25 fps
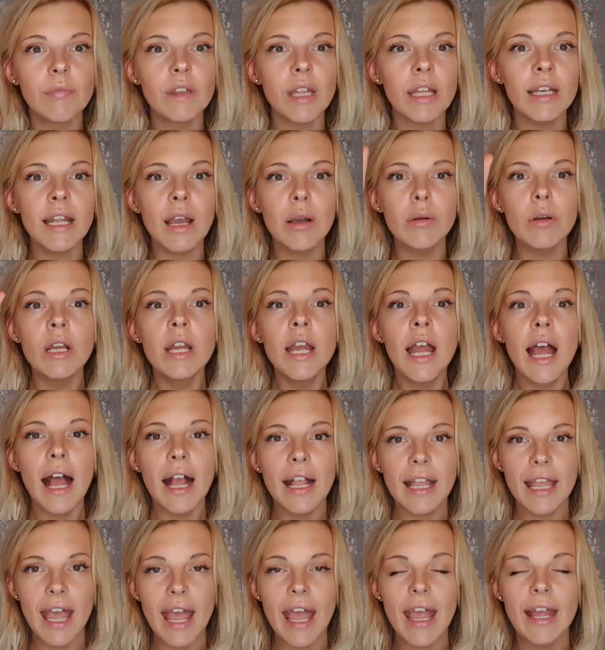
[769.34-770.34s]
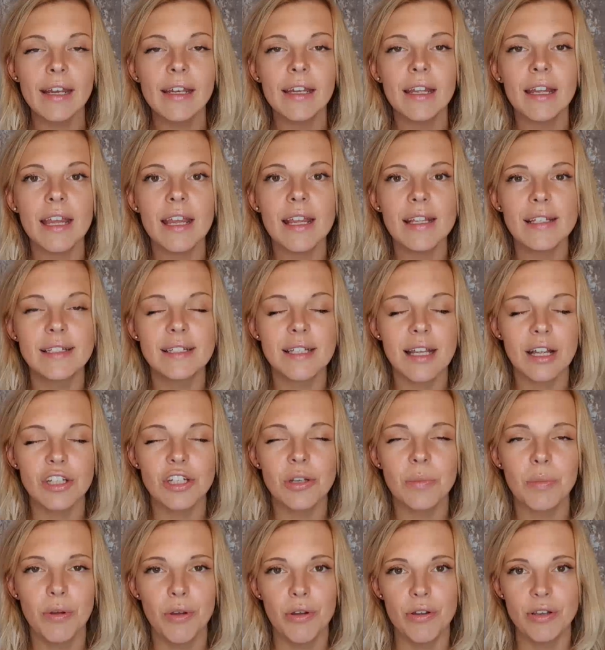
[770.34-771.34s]
Now, again, it's such
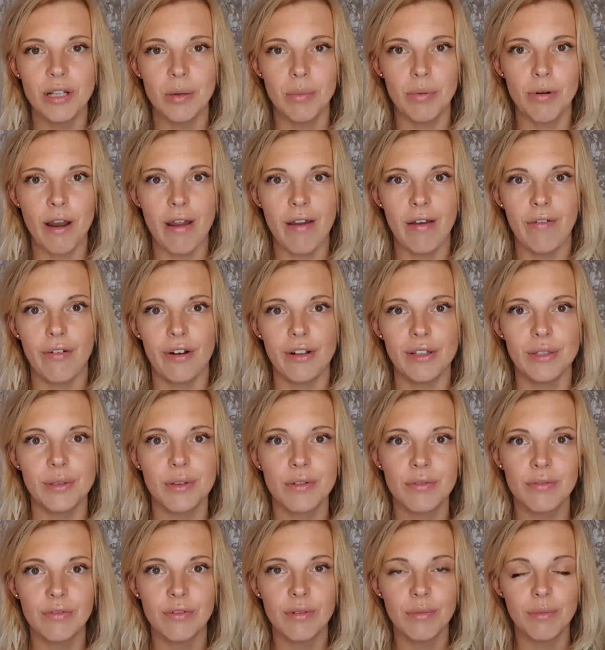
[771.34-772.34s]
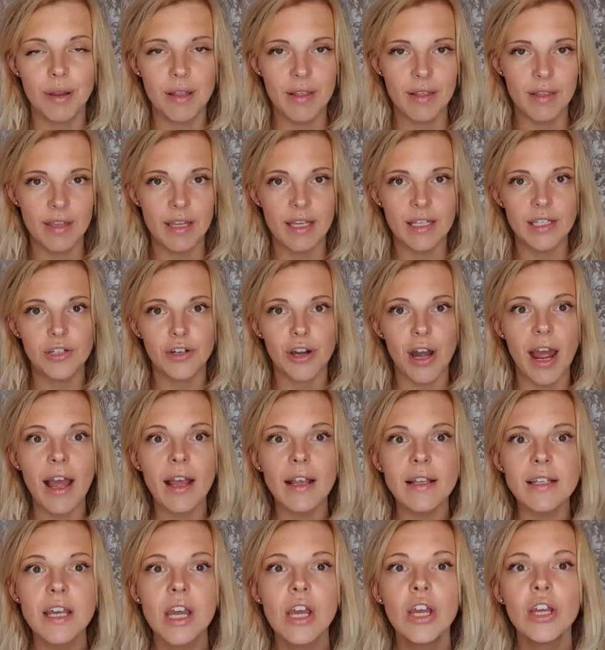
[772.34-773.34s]
a personal preference with these
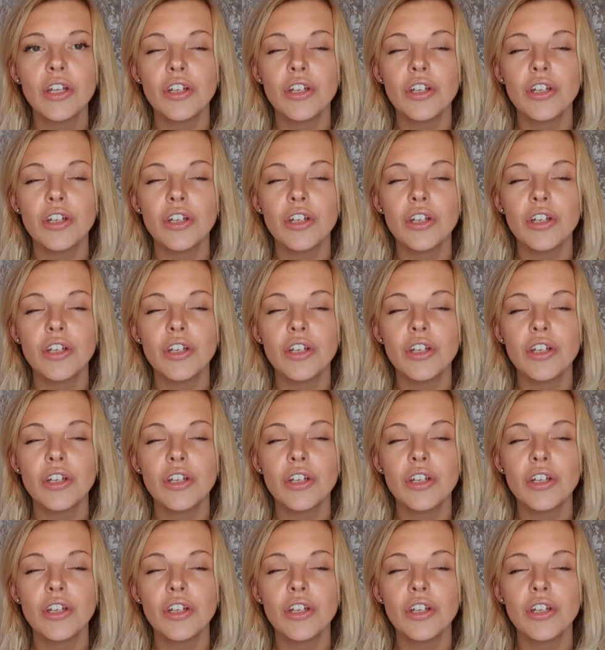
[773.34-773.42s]
tracks.